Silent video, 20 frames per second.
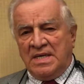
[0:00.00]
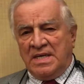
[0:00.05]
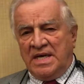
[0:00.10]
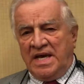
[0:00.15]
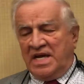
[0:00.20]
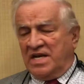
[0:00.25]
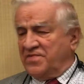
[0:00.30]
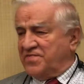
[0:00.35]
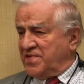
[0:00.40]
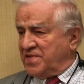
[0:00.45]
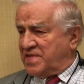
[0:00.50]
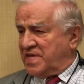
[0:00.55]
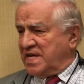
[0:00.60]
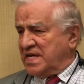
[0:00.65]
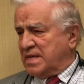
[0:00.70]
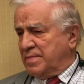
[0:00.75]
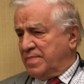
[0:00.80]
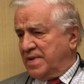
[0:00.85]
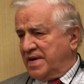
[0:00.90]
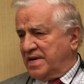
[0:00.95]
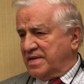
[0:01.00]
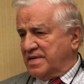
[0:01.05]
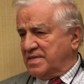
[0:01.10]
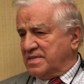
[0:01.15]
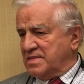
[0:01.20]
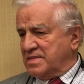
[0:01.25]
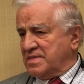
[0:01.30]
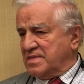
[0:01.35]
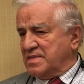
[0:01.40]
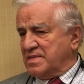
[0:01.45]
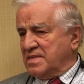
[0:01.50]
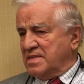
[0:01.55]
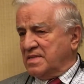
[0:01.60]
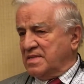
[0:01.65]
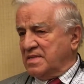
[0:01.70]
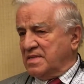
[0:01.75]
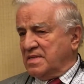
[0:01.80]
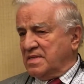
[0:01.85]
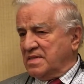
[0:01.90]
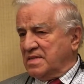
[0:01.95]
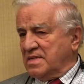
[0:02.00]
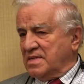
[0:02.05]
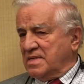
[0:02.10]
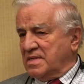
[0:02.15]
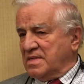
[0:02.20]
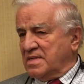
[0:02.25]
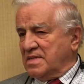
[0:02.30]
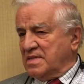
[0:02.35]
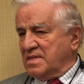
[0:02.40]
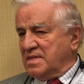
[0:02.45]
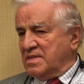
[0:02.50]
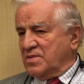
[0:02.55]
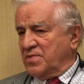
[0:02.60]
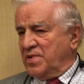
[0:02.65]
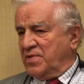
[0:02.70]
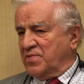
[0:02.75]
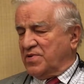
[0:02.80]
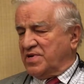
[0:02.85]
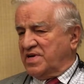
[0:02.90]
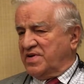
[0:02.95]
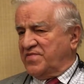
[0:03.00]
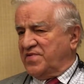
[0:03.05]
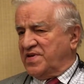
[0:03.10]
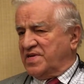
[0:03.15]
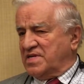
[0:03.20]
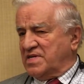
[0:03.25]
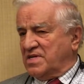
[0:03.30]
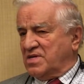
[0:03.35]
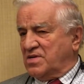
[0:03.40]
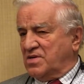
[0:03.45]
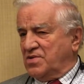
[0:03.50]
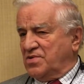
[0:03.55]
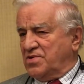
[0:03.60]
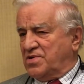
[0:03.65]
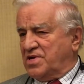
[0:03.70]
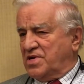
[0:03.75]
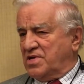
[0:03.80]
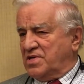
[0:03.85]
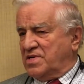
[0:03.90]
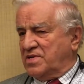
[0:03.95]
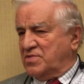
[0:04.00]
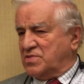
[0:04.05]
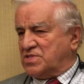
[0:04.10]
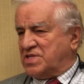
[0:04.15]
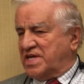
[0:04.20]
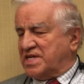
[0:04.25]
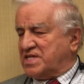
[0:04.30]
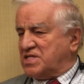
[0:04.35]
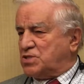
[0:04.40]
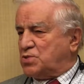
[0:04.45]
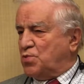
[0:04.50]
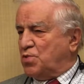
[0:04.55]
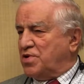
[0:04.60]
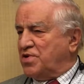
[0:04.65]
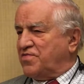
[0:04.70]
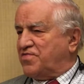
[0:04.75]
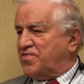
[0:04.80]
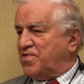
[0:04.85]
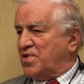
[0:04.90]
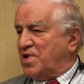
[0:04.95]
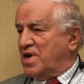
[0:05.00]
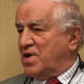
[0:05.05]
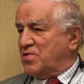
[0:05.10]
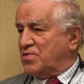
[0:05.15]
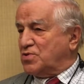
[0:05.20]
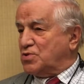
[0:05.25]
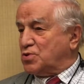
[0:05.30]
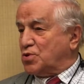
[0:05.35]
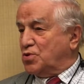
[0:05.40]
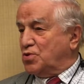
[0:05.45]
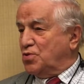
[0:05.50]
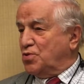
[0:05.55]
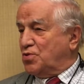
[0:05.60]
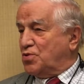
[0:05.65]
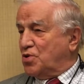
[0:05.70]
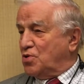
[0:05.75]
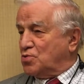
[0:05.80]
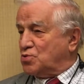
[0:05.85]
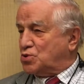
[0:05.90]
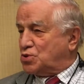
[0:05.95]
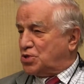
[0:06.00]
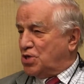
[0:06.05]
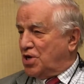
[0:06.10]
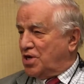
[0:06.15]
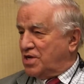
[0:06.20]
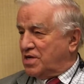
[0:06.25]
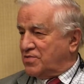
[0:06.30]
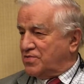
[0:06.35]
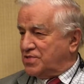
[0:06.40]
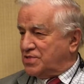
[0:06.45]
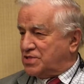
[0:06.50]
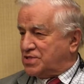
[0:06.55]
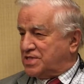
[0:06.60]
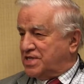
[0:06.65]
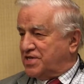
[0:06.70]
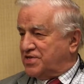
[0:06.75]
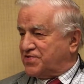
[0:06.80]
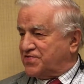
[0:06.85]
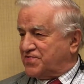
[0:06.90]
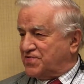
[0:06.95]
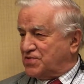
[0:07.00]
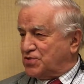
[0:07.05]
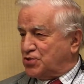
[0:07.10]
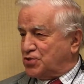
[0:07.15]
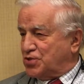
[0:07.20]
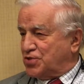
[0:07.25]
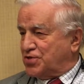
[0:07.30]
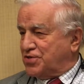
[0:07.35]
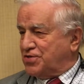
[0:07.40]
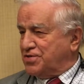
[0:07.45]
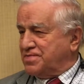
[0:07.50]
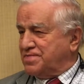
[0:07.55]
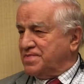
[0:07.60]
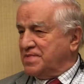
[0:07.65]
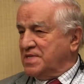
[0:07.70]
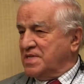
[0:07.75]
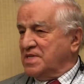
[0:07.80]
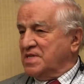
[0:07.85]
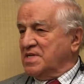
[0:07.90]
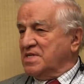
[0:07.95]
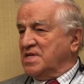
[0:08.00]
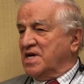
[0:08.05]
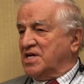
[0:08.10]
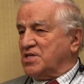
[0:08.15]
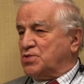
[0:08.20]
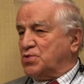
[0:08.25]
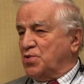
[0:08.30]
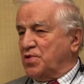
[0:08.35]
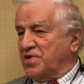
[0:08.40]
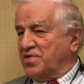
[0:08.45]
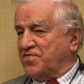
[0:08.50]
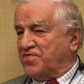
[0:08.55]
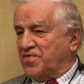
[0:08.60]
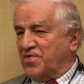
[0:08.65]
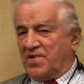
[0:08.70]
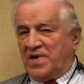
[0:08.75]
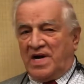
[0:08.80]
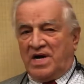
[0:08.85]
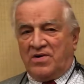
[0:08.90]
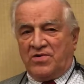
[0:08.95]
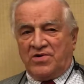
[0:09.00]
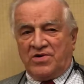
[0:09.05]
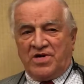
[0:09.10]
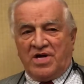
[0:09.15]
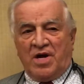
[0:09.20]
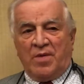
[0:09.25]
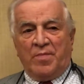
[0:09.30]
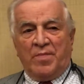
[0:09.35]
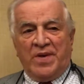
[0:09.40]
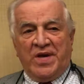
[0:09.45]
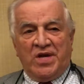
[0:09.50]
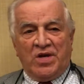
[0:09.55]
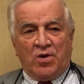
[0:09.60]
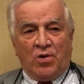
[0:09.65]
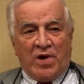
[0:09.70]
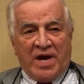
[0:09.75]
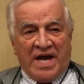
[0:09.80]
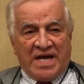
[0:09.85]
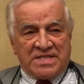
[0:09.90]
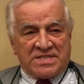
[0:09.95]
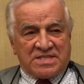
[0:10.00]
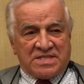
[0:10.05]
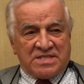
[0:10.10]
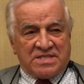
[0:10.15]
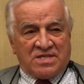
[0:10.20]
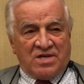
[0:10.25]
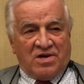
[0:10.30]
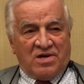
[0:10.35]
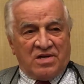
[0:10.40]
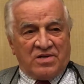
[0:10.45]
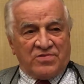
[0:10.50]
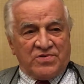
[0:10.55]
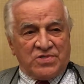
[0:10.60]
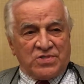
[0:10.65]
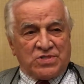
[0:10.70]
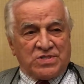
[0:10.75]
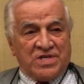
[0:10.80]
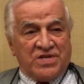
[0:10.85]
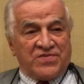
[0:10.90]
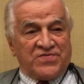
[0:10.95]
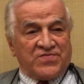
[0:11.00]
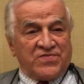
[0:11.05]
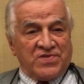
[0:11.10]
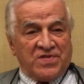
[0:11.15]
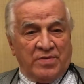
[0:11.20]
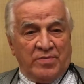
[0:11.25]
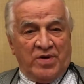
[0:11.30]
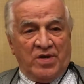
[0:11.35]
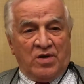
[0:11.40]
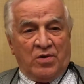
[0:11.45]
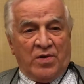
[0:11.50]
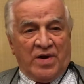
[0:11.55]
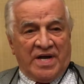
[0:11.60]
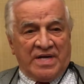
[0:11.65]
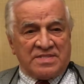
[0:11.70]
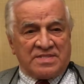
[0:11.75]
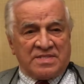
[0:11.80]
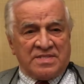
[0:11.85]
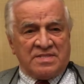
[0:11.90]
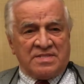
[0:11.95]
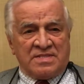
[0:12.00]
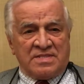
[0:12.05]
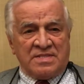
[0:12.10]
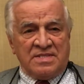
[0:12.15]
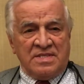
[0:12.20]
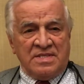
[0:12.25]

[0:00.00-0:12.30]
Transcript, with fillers: And if you think about it, we were giving glucose, it was like a 24 hour glucose tolerance test for the sugar, a mm-hmm. 24 hour amino acid tolerance test for the amino acids.